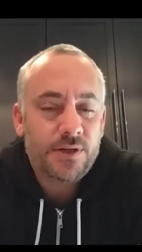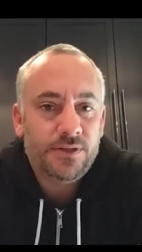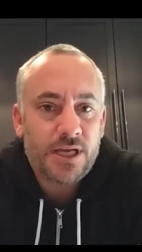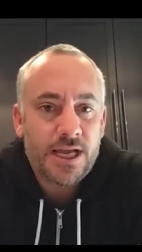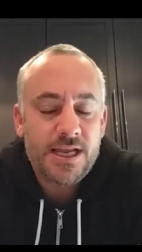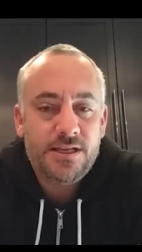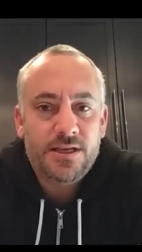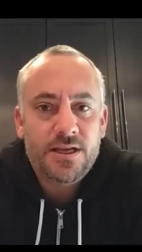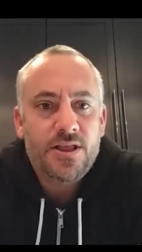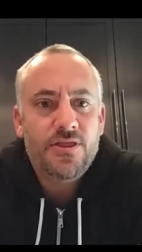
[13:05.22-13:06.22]
light.
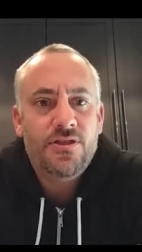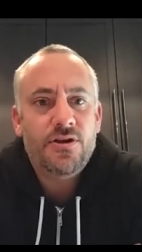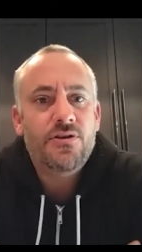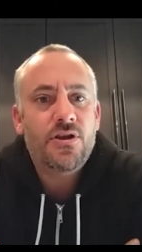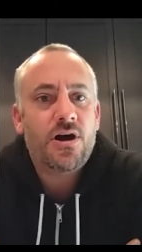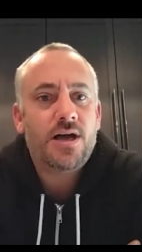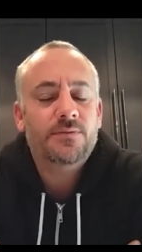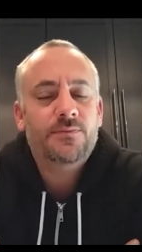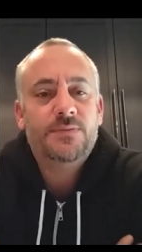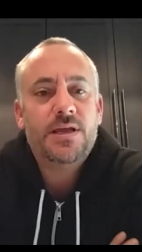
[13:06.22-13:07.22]
They're
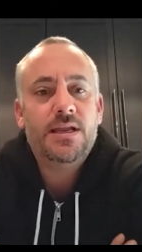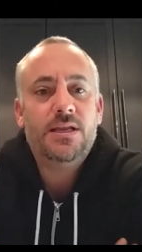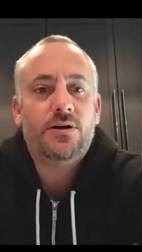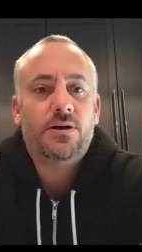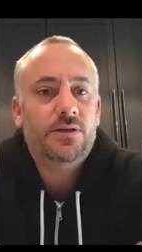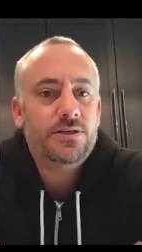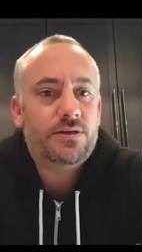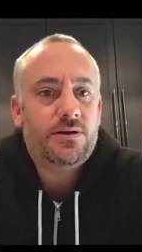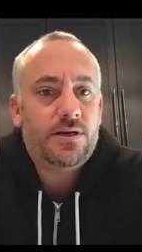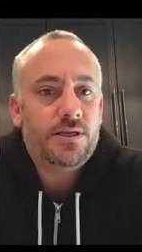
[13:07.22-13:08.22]
not spending dollars
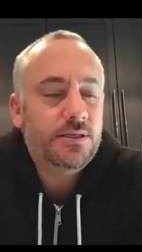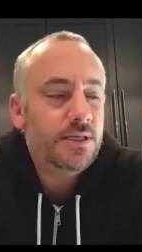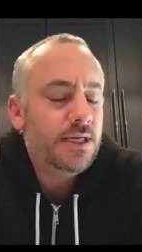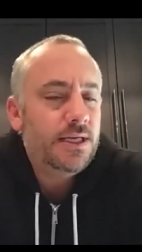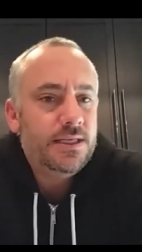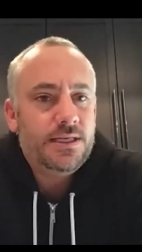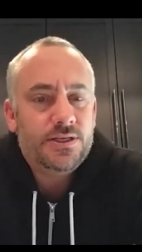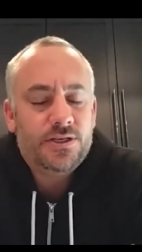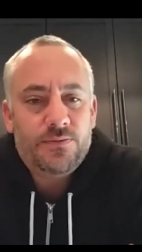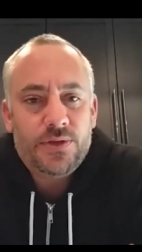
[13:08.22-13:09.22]
on
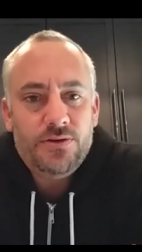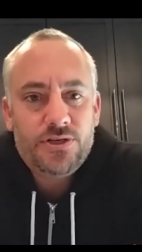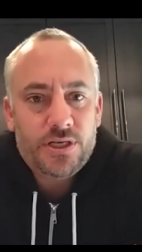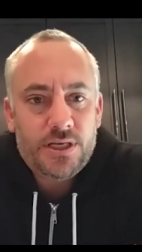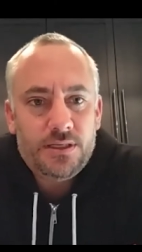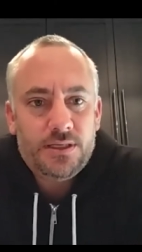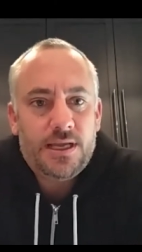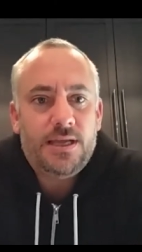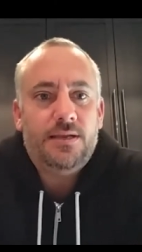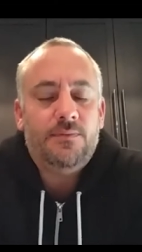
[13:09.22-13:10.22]
distribution
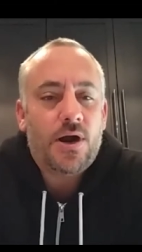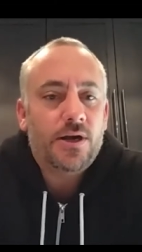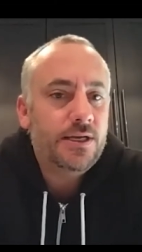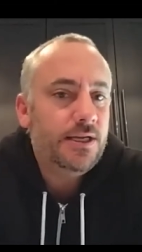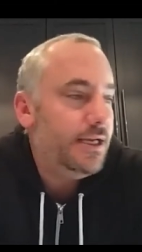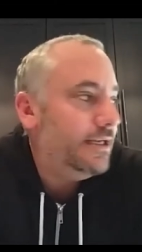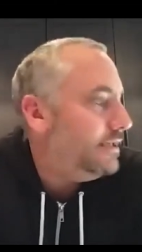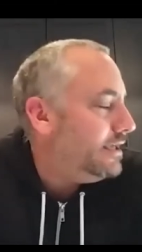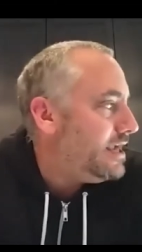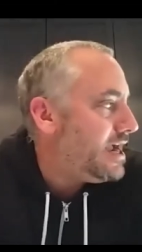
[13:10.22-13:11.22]
and
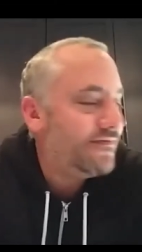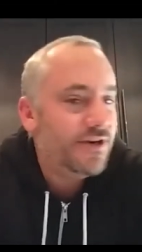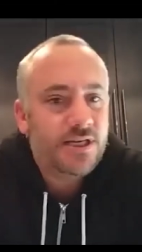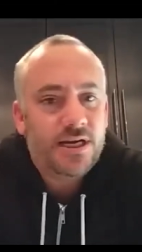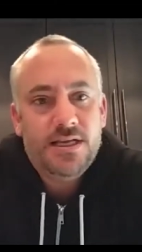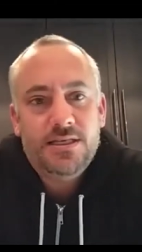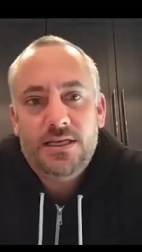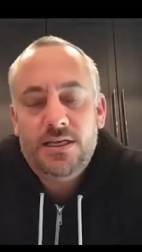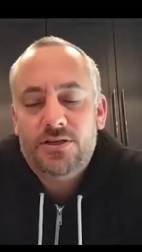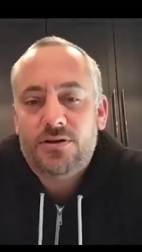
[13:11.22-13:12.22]
marketing and
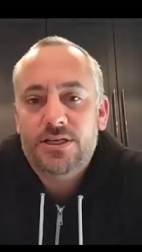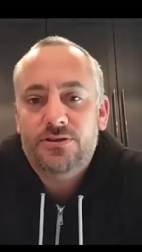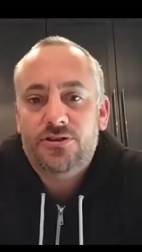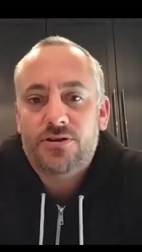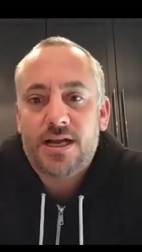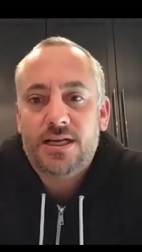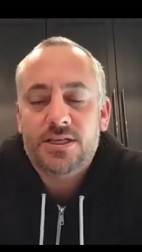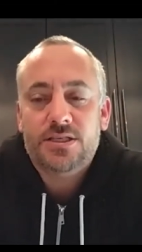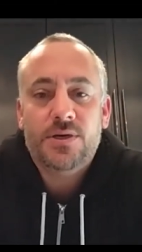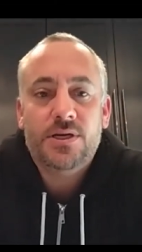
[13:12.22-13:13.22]
advertising and trying to attract
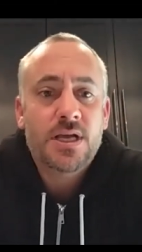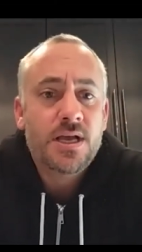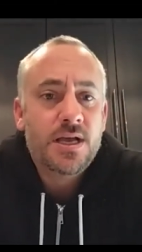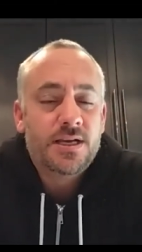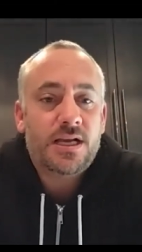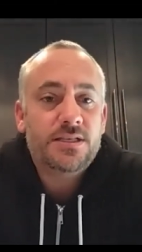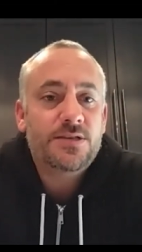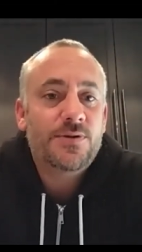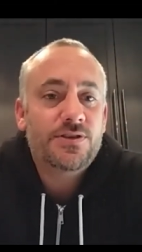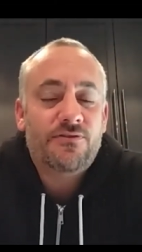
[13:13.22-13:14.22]
customers.
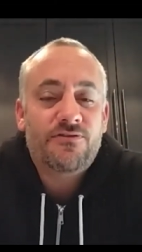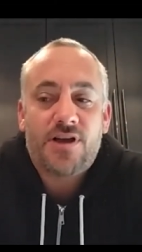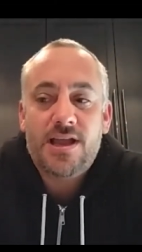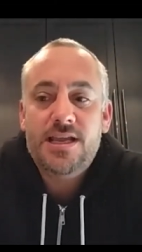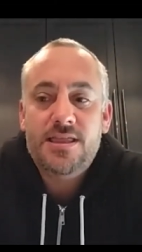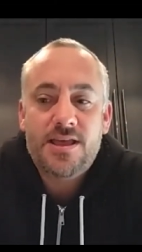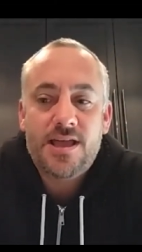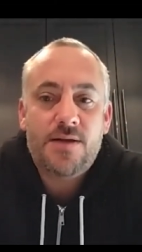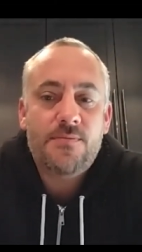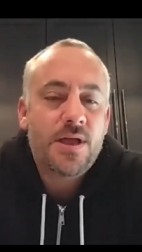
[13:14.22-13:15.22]
Customers are finding
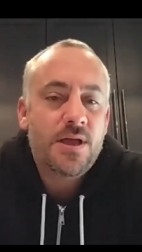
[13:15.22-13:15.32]
them,